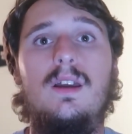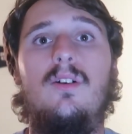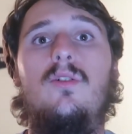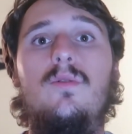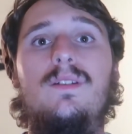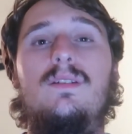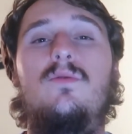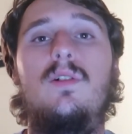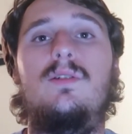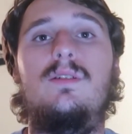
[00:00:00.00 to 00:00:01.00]
All these
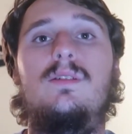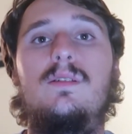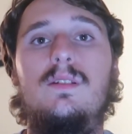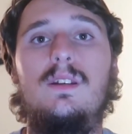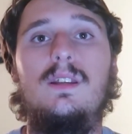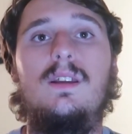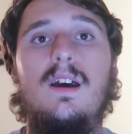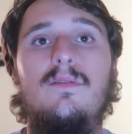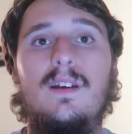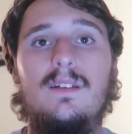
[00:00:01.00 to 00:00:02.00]
questions need to
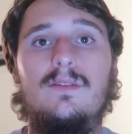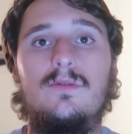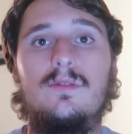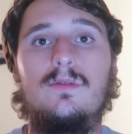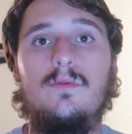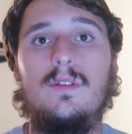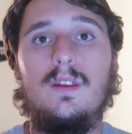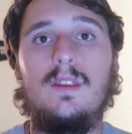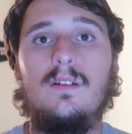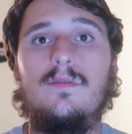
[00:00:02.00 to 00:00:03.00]
have answers
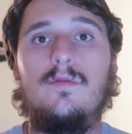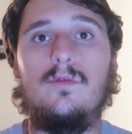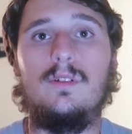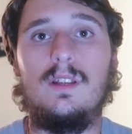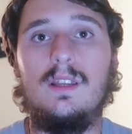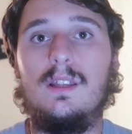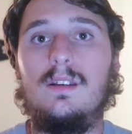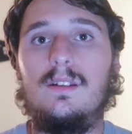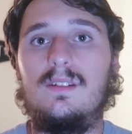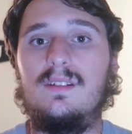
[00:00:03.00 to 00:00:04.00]
within the
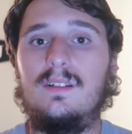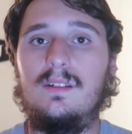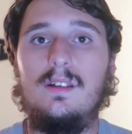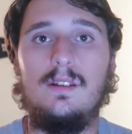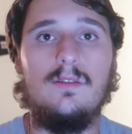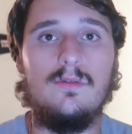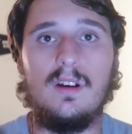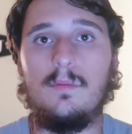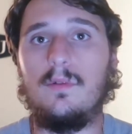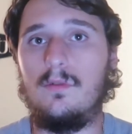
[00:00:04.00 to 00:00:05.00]
14 to 16U
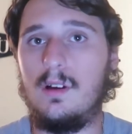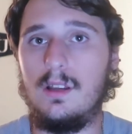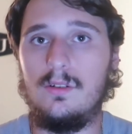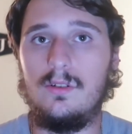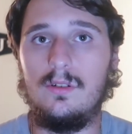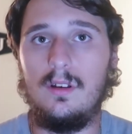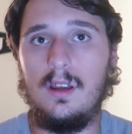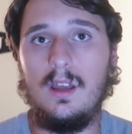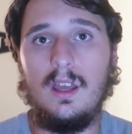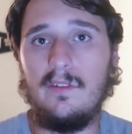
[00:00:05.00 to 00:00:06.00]
type of range.
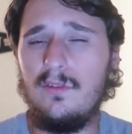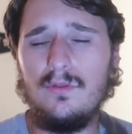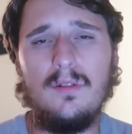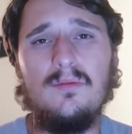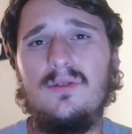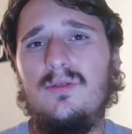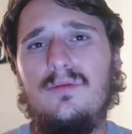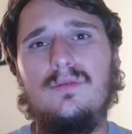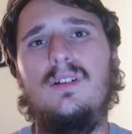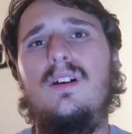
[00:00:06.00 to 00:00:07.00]
If you're 12 years
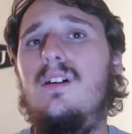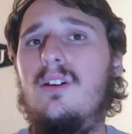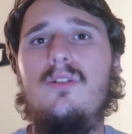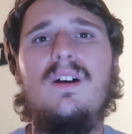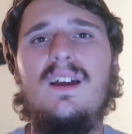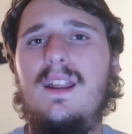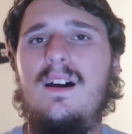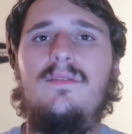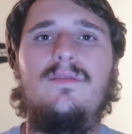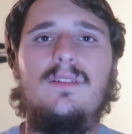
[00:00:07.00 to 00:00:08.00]
old, go ahead and
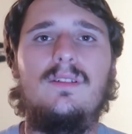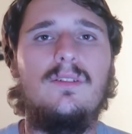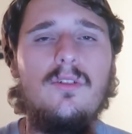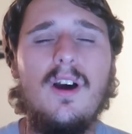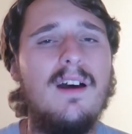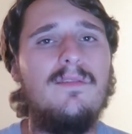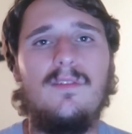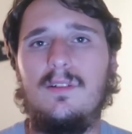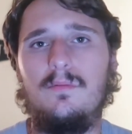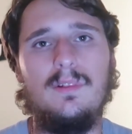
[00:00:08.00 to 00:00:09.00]
have fun. Go have
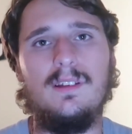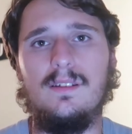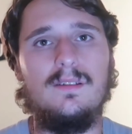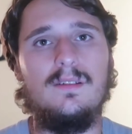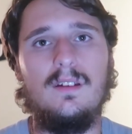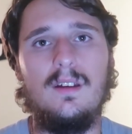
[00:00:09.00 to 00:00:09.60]
fun, please.